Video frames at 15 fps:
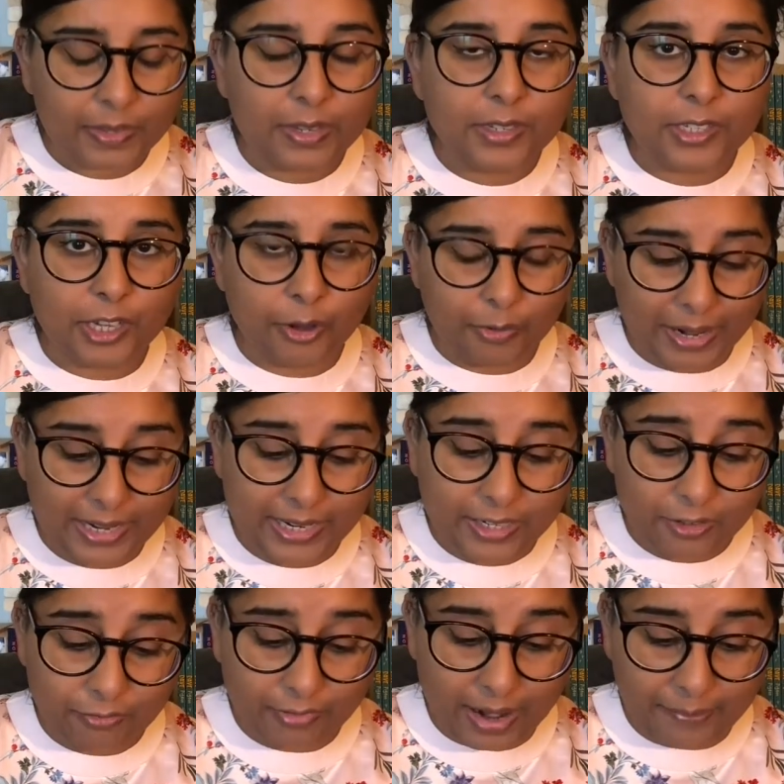So when
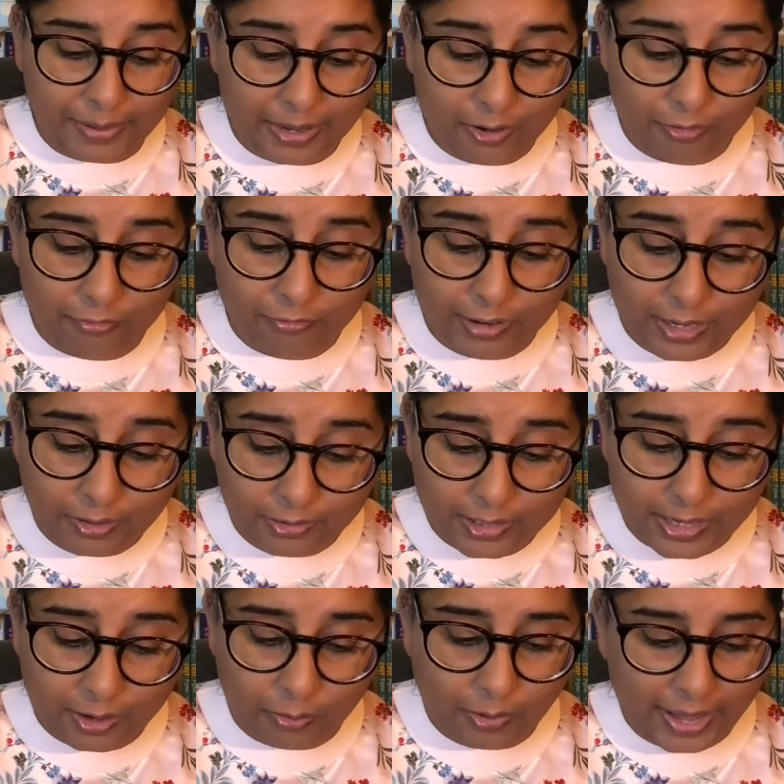Little Rabbit wriggled
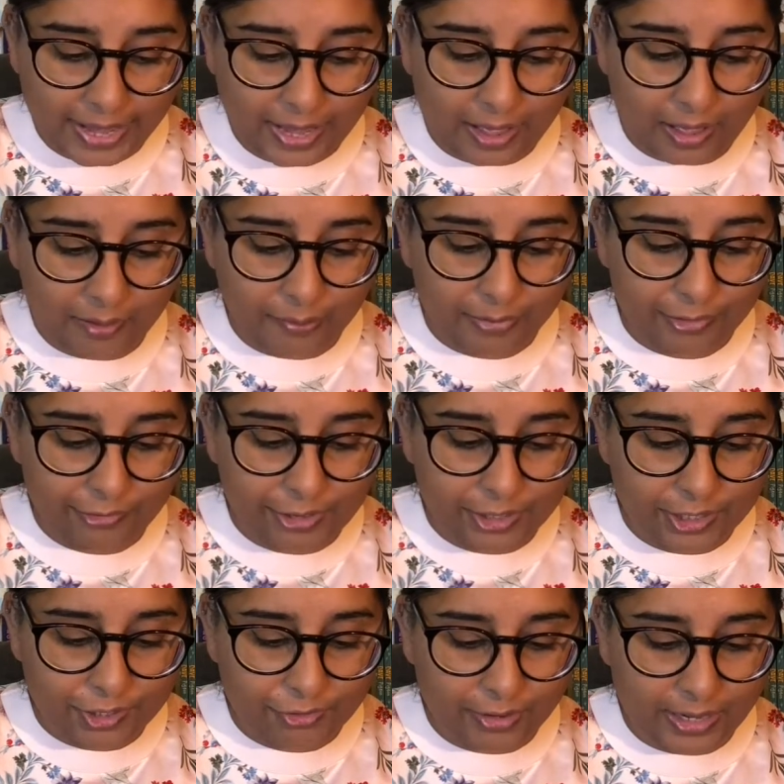her way up through
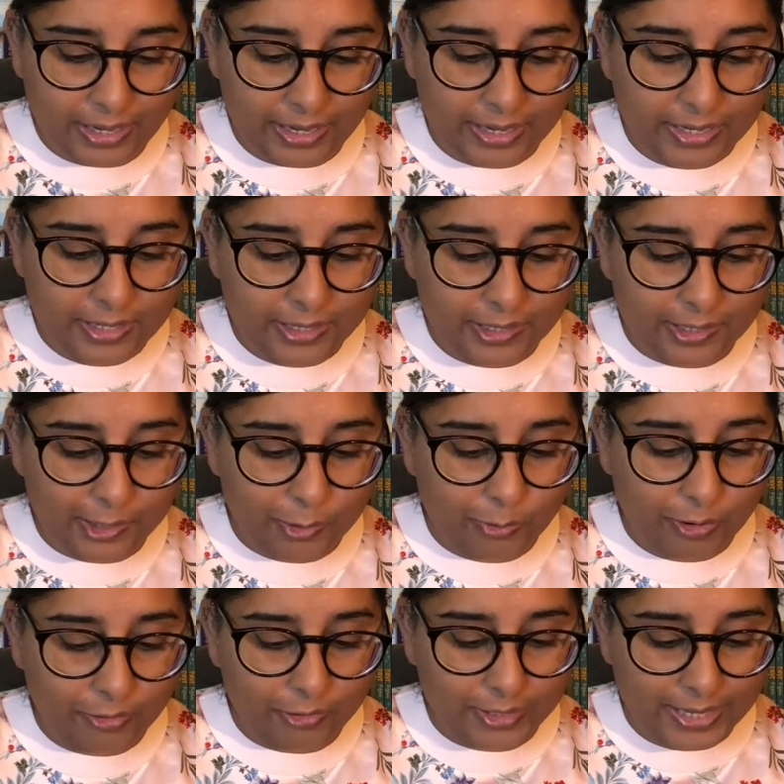the tree into the
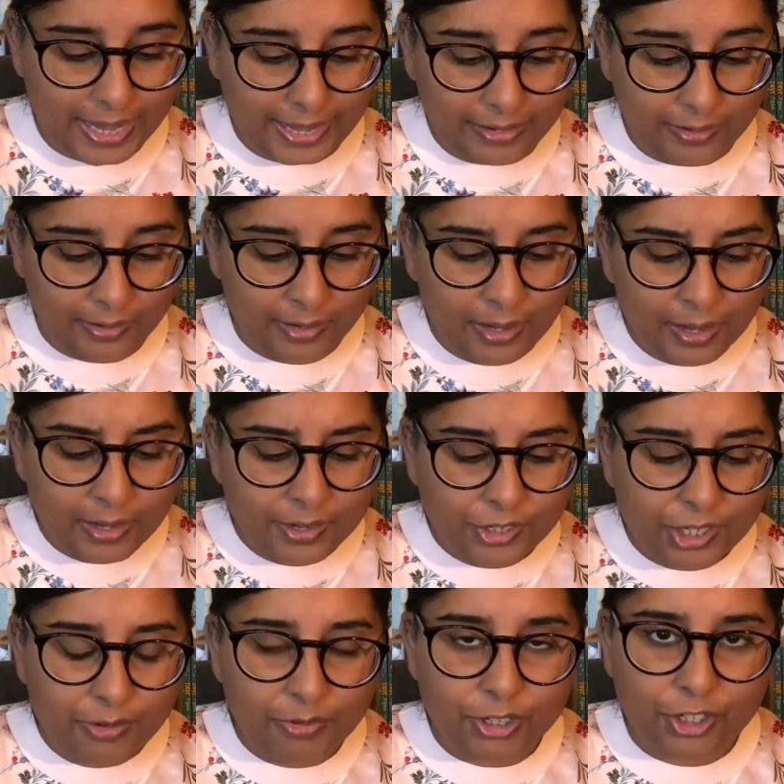squirrel den,
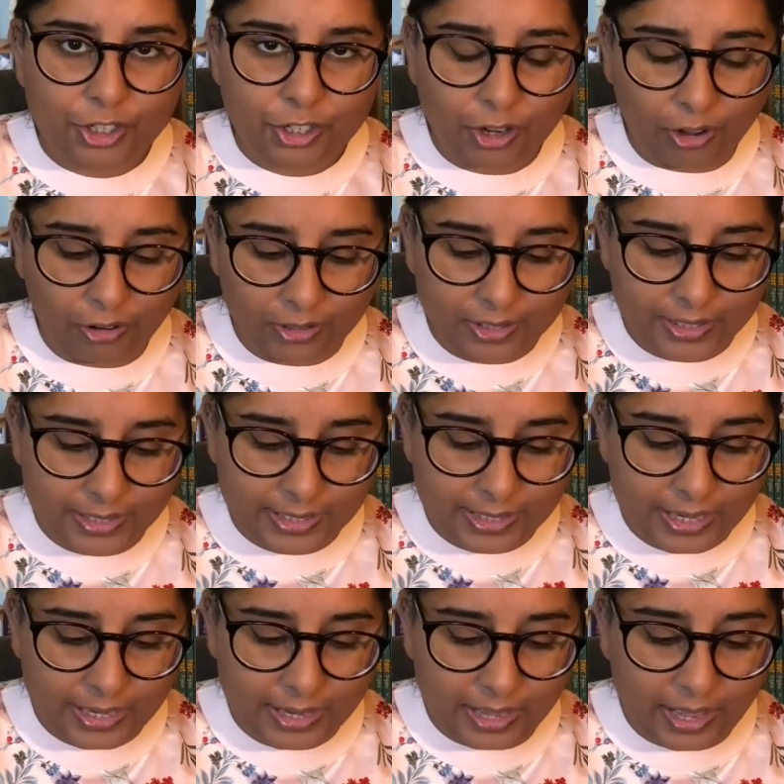she was shocked to
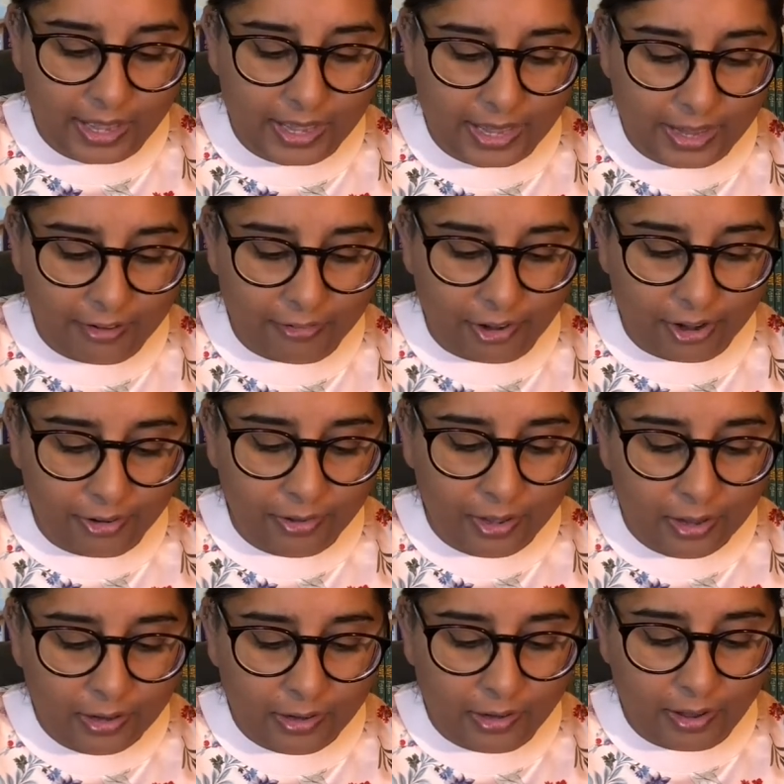see her hero
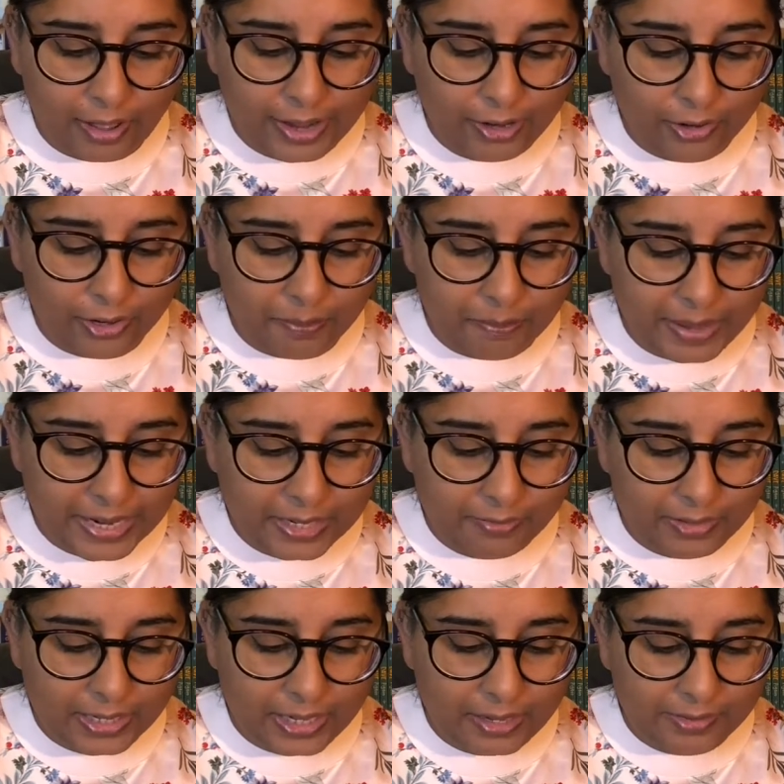lying on a bed of
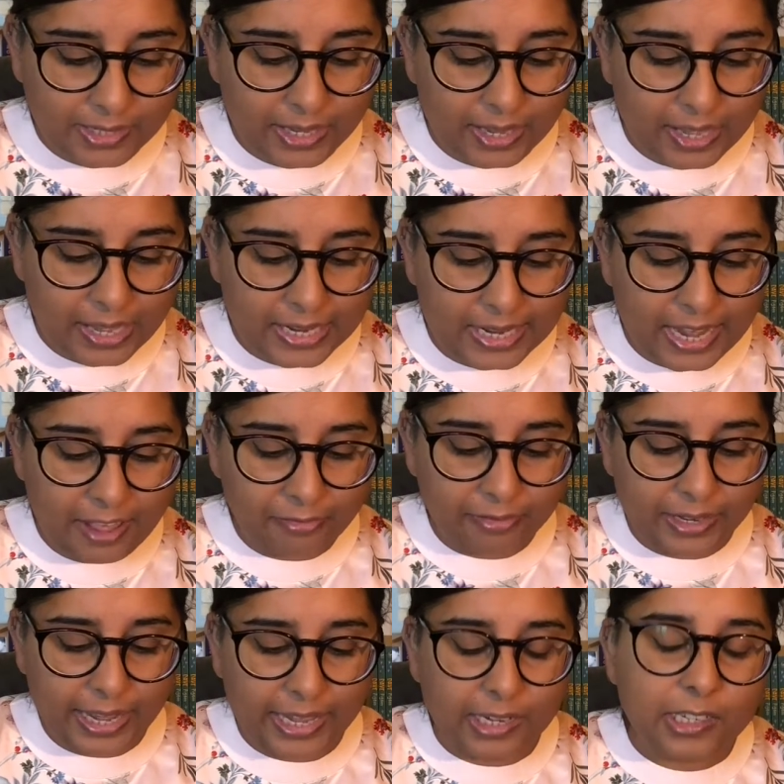leaves, her left
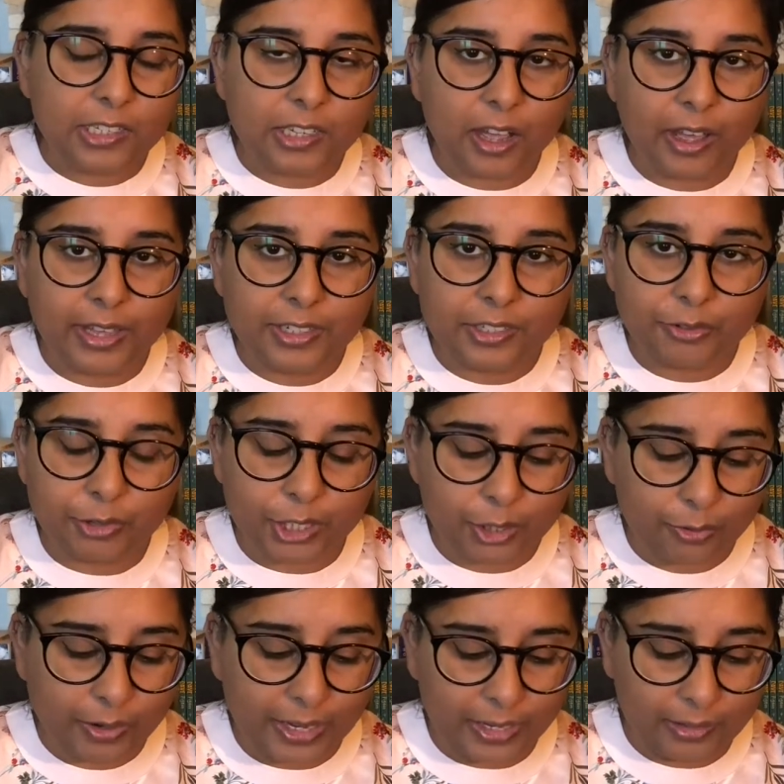leg tied to a
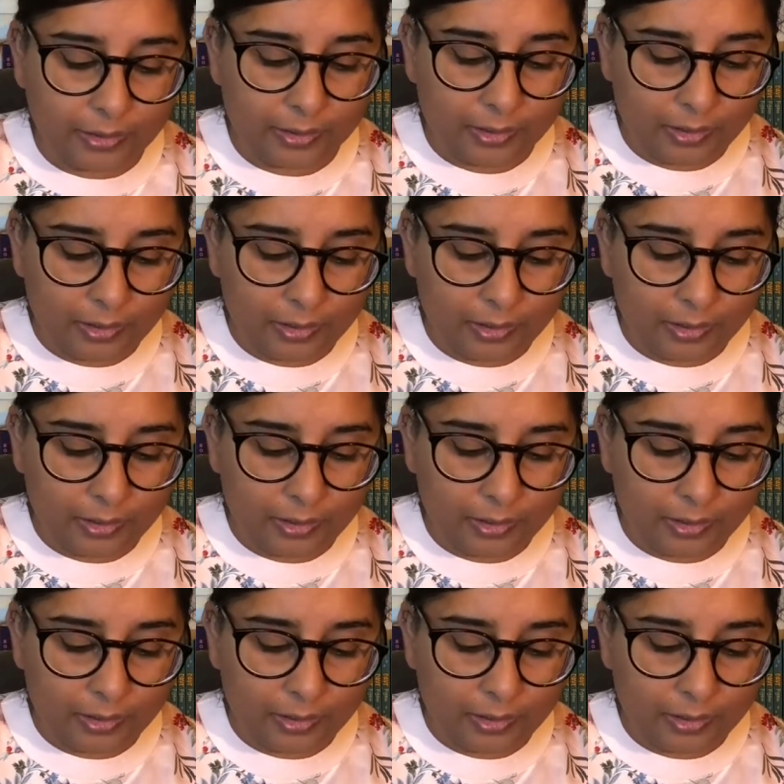twig.